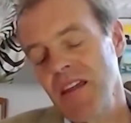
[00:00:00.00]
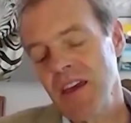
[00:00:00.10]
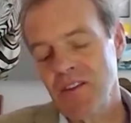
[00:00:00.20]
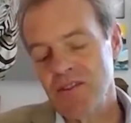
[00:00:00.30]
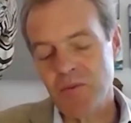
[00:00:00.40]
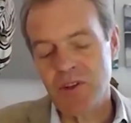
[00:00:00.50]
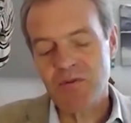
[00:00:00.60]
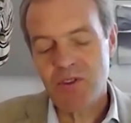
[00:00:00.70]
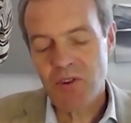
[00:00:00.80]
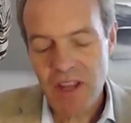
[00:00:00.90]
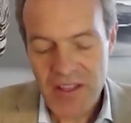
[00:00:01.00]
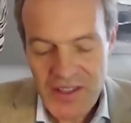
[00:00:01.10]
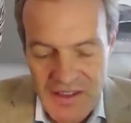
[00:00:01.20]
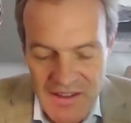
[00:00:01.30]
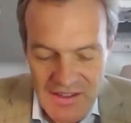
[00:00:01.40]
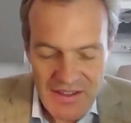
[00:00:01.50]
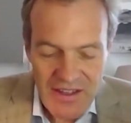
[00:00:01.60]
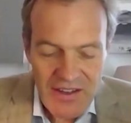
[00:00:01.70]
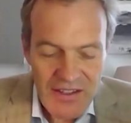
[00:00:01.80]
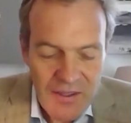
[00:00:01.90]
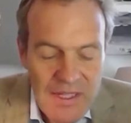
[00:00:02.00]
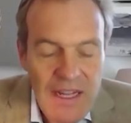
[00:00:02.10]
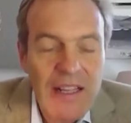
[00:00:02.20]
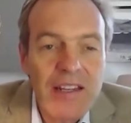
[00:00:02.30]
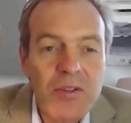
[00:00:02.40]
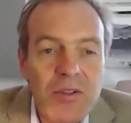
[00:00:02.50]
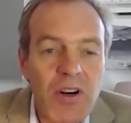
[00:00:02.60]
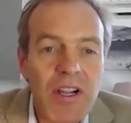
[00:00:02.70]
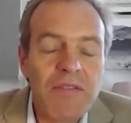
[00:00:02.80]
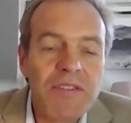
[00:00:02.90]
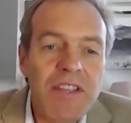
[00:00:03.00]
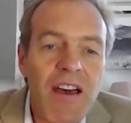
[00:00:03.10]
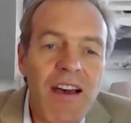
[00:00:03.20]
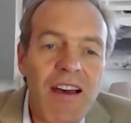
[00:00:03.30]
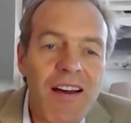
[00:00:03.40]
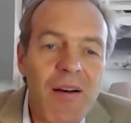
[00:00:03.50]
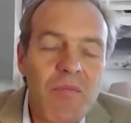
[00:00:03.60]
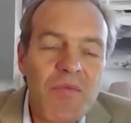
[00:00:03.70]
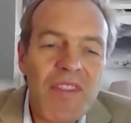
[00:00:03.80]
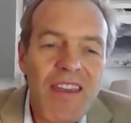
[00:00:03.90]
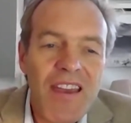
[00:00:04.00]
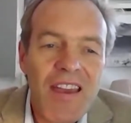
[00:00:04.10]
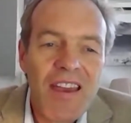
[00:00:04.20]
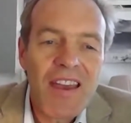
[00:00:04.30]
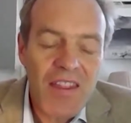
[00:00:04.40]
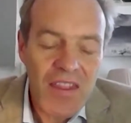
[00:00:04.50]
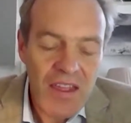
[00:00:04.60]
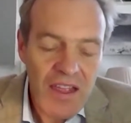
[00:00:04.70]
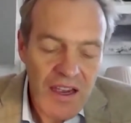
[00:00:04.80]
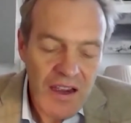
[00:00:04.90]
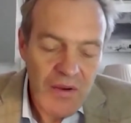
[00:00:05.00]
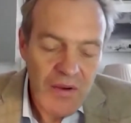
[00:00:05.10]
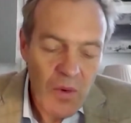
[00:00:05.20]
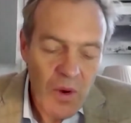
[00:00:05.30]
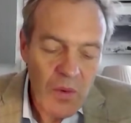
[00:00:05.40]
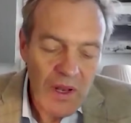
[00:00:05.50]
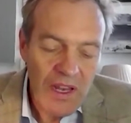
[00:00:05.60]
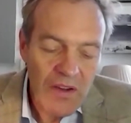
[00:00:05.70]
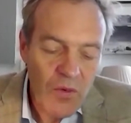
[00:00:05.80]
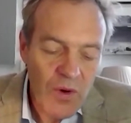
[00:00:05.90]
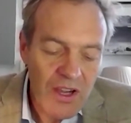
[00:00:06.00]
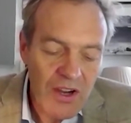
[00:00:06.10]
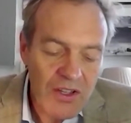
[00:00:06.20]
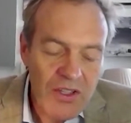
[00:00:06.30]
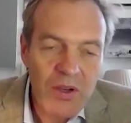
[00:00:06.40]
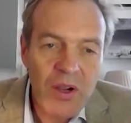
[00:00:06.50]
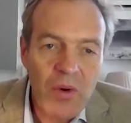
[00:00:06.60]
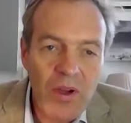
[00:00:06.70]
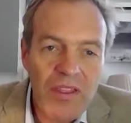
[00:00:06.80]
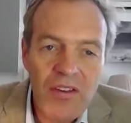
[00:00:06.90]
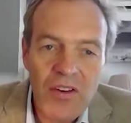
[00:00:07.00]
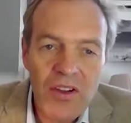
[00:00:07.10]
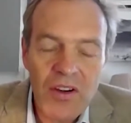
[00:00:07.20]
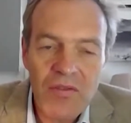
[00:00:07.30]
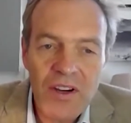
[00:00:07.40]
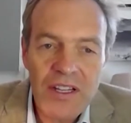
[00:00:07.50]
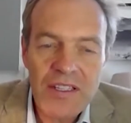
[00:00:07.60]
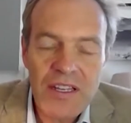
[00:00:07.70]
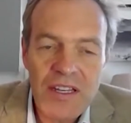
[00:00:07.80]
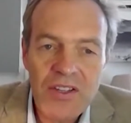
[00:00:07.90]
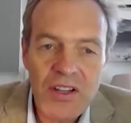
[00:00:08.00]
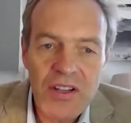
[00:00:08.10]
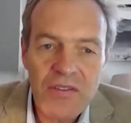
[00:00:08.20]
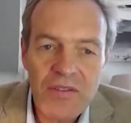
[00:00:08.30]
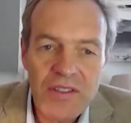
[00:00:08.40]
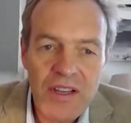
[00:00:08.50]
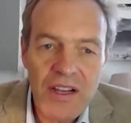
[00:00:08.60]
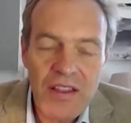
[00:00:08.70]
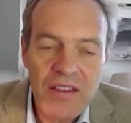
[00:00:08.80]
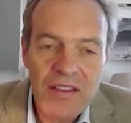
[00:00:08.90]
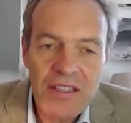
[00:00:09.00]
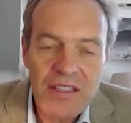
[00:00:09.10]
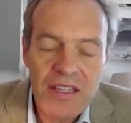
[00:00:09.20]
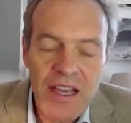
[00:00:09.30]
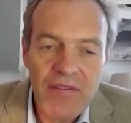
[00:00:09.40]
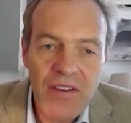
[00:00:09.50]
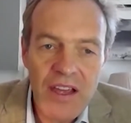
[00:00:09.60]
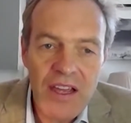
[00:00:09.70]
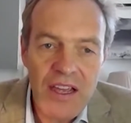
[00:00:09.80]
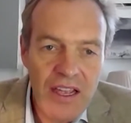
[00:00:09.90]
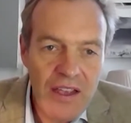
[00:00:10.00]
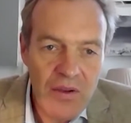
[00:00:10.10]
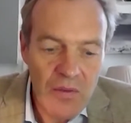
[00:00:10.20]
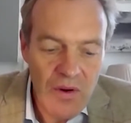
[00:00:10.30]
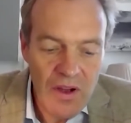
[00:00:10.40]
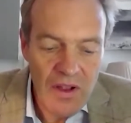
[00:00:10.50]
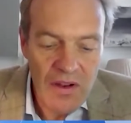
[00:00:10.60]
yeah, thank you so much for joining us on Hospitality Tomorrow Gives. We love what you're doing with all your various initiatives, the CCFA